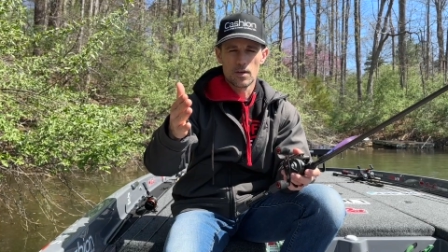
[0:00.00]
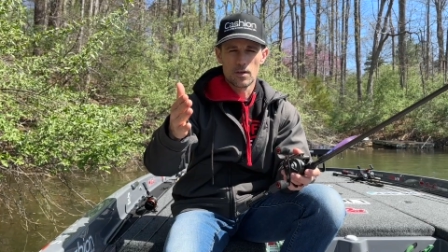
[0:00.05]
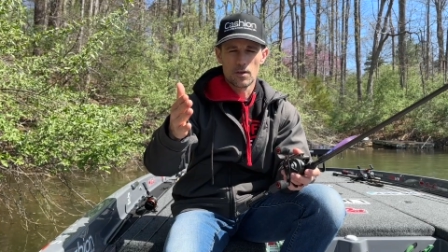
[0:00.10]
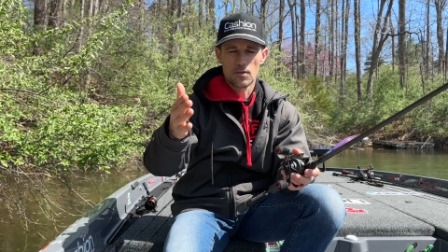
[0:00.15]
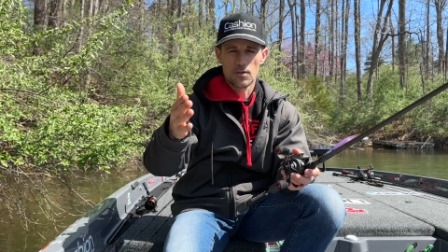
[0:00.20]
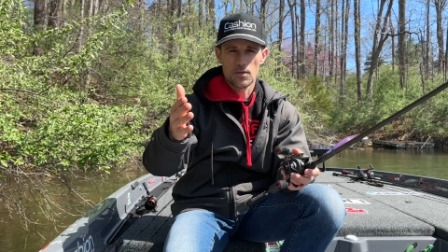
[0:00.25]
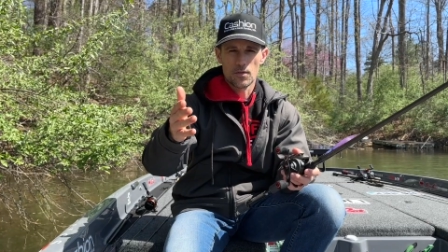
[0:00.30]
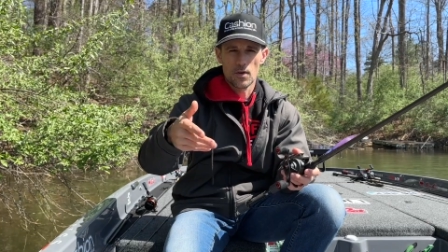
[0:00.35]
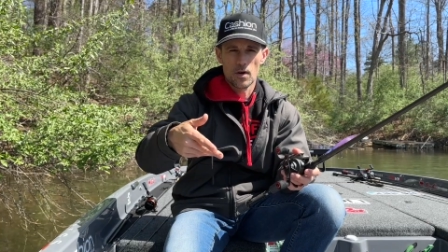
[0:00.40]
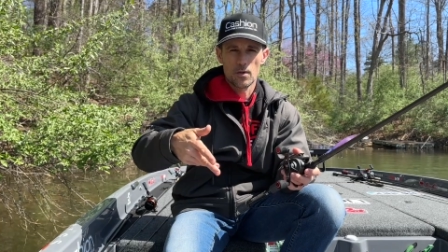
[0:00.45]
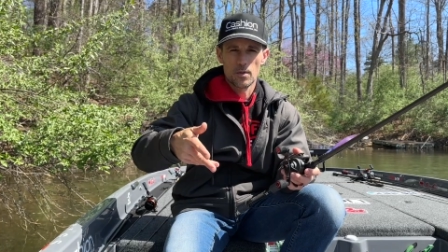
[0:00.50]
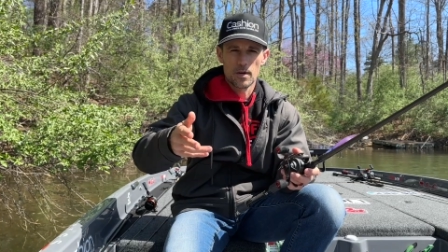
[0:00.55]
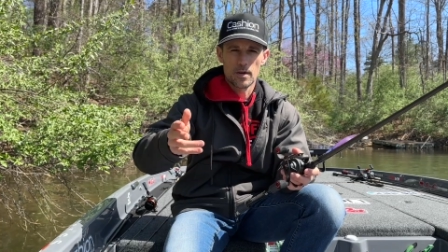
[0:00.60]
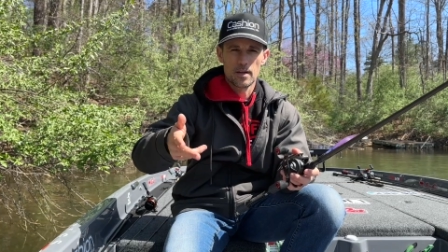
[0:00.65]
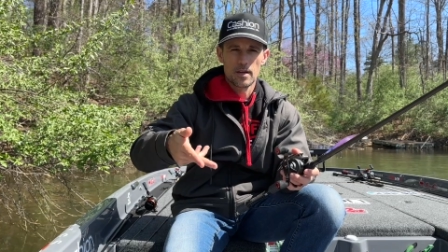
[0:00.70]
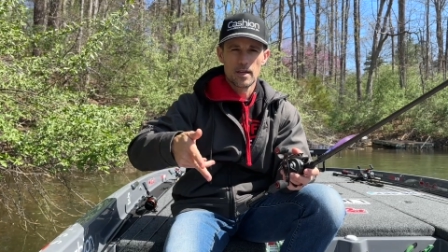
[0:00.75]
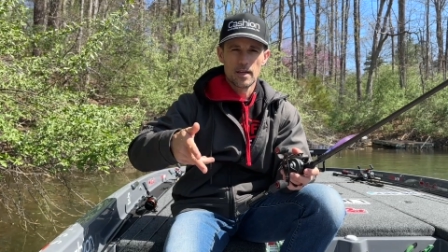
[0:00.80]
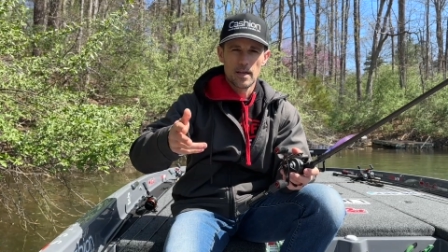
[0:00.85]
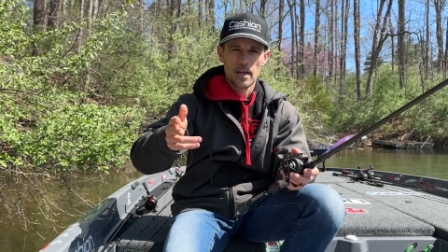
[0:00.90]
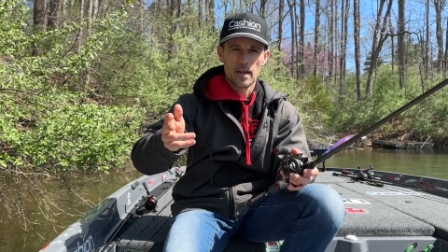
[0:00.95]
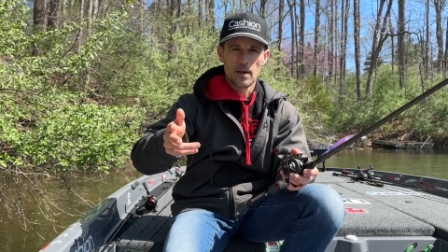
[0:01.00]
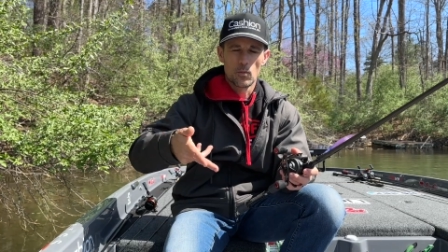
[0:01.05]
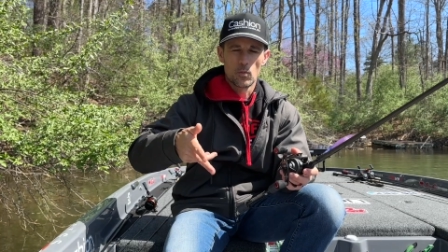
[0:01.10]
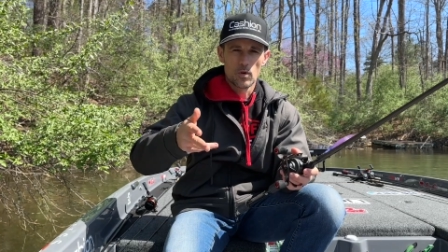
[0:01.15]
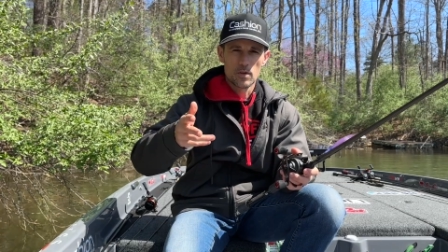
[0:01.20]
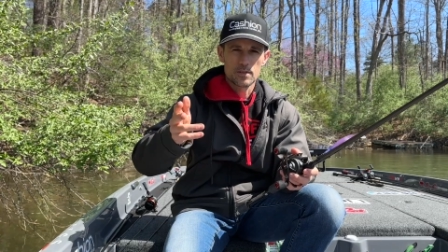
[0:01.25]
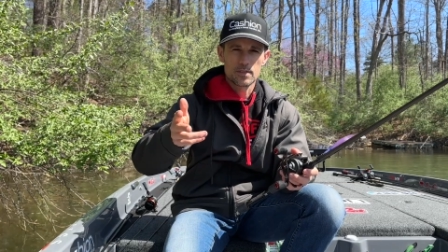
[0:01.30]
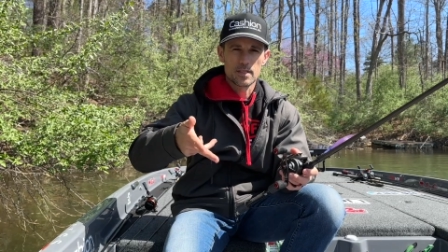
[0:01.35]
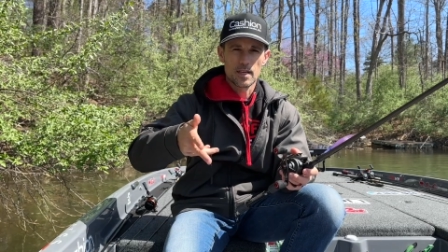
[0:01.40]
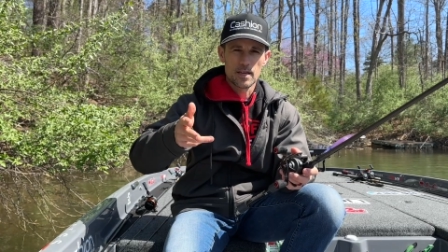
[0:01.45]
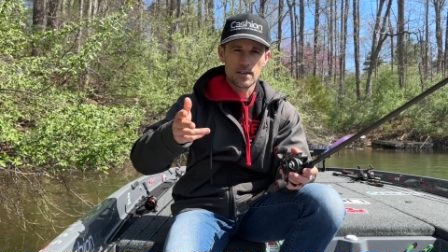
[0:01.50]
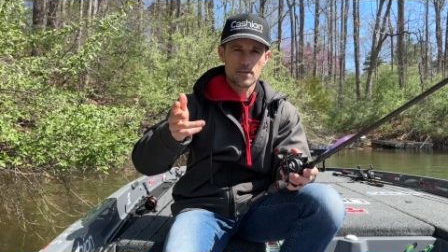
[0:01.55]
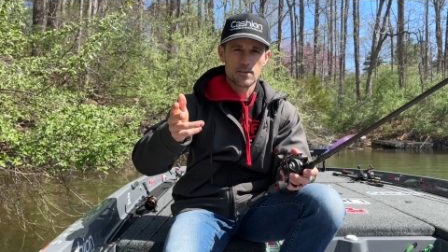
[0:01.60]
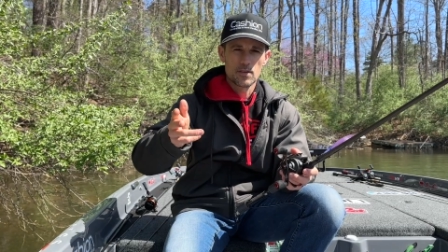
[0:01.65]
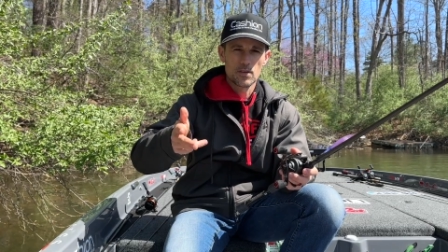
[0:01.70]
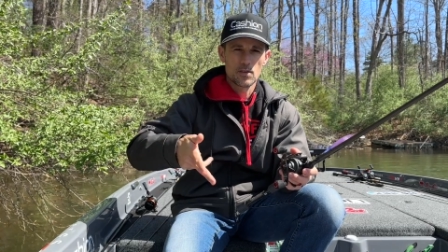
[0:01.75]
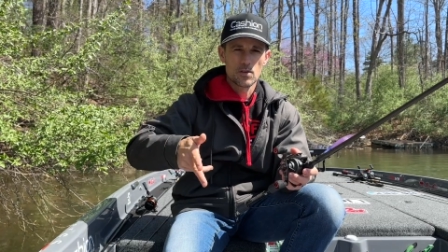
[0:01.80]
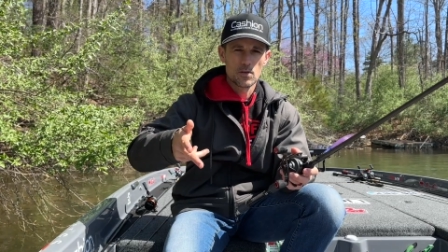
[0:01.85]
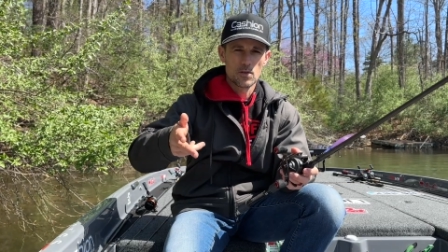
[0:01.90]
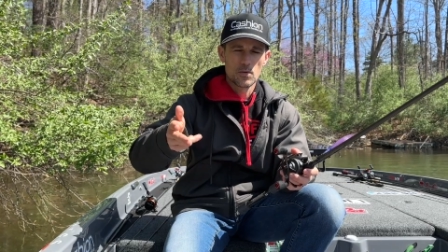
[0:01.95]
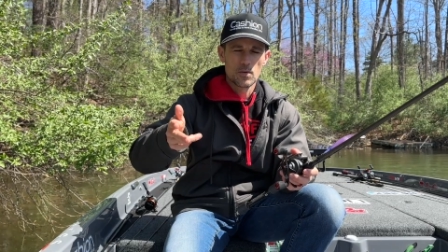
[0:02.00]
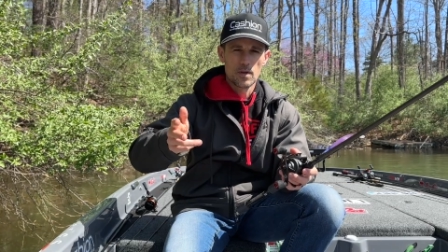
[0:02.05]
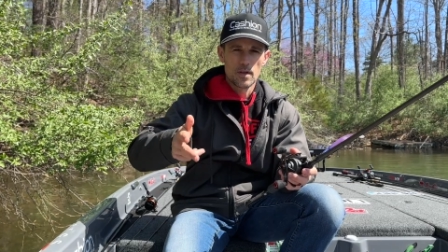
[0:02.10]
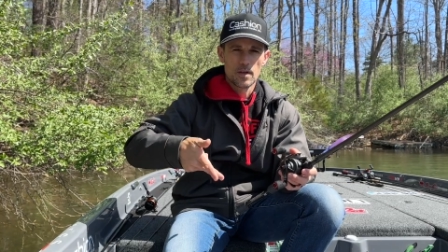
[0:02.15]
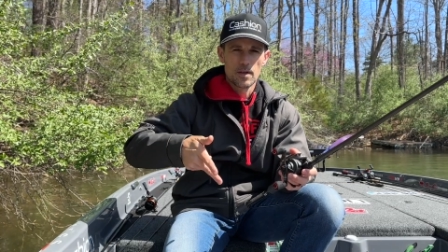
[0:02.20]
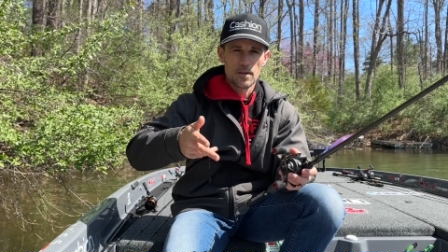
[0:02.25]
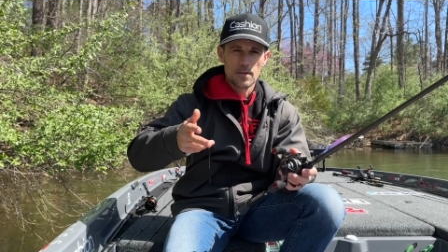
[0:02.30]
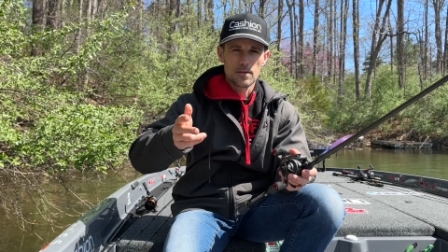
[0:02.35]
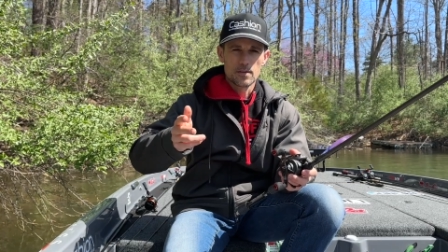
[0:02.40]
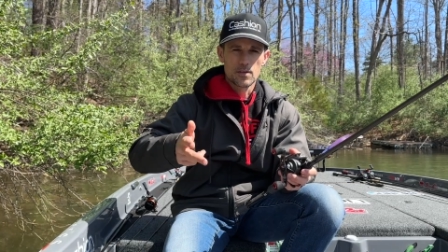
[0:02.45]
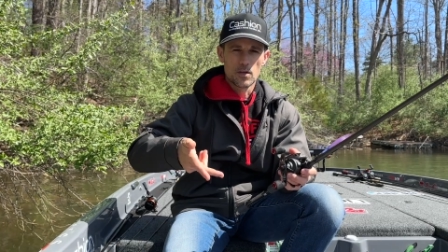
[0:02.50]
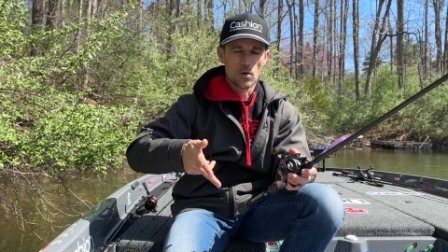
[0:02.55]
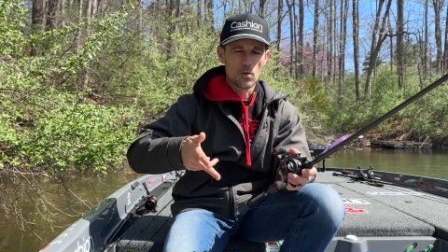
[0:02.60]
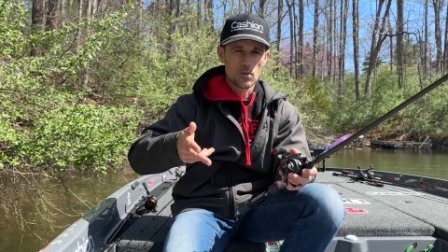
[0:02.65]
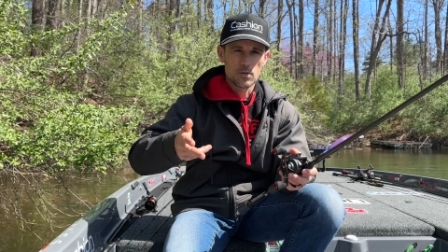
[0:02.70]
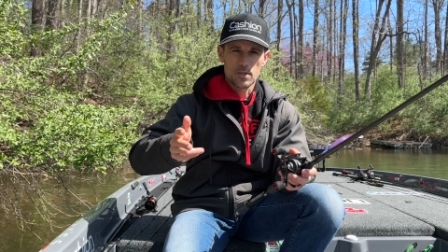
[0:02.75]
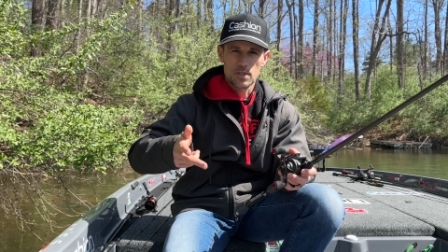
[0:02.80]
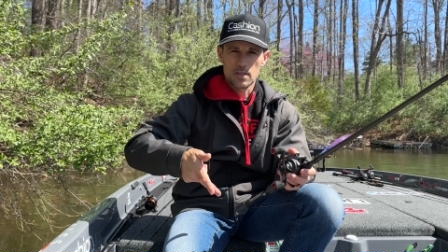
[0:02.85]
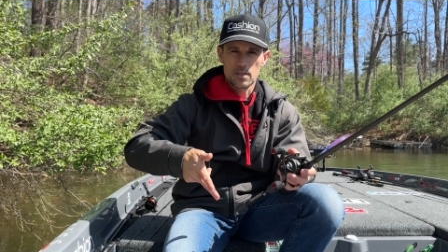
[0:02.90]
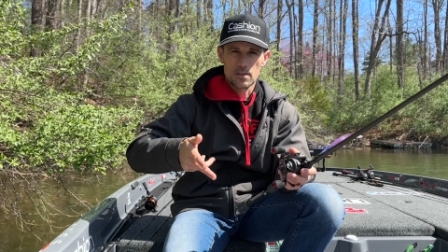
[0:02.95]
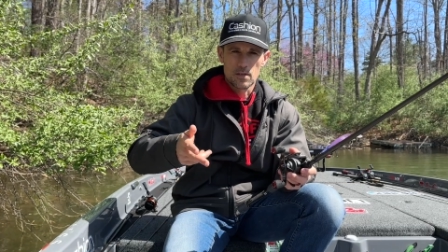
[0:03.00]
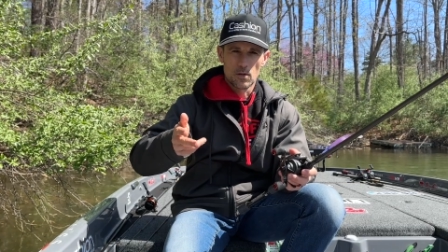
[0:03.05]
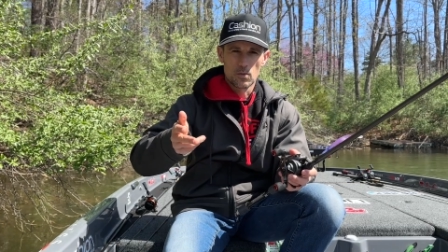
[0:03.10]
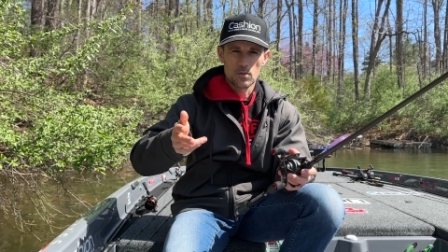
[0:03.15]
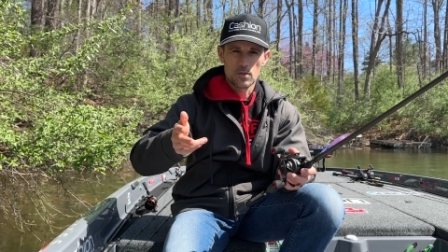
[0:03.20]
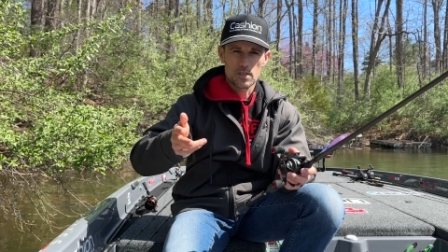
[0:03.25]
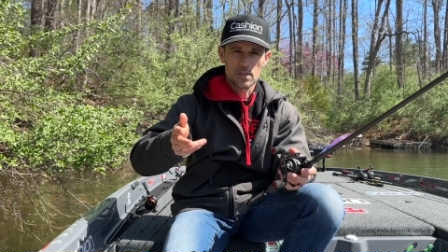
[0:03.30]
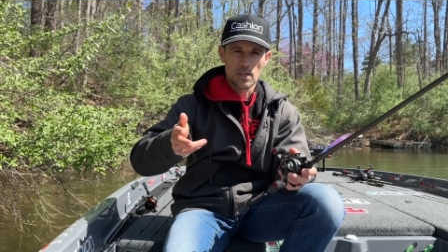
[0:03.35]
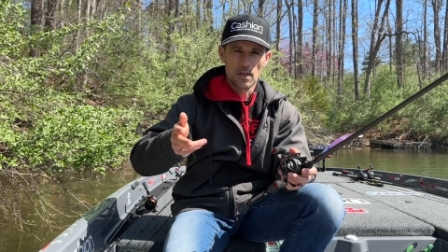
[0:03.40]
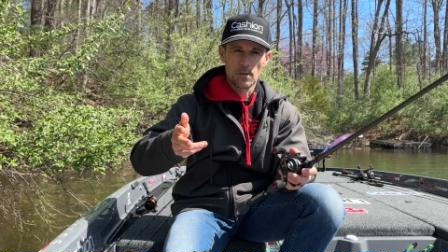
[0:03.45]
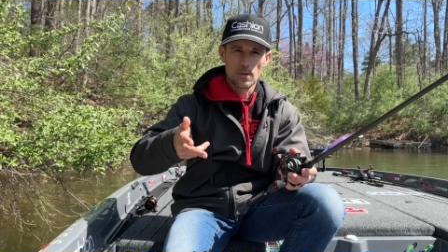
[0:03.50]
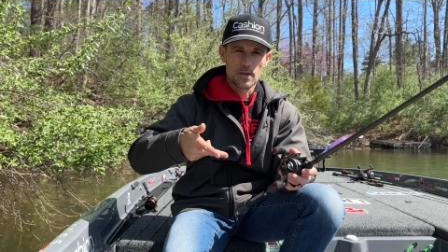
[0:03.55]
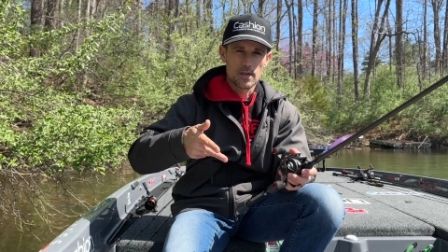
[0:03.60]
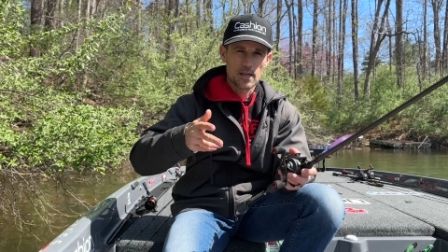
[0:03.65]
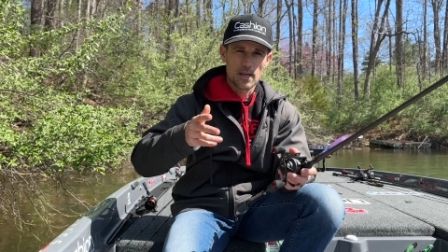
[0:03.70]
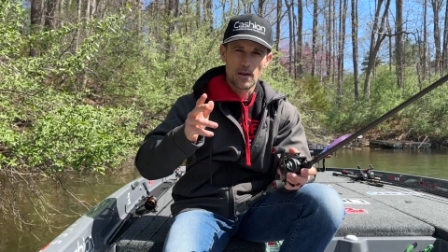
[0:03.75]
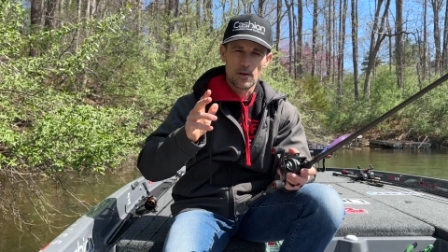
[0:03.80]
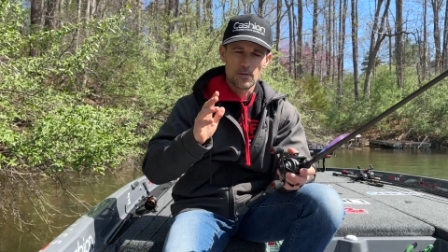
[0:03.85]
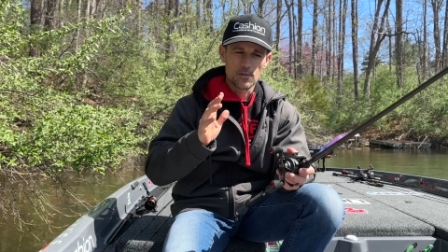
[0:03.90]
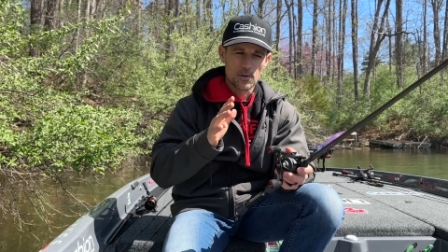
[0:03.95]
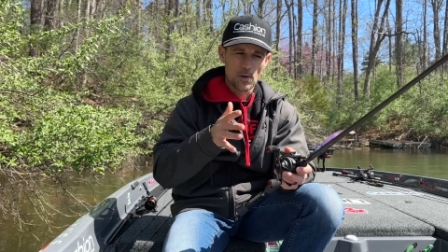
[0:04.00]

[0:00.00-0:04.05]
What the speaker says: you're throwing, and once they do, don't slow it down.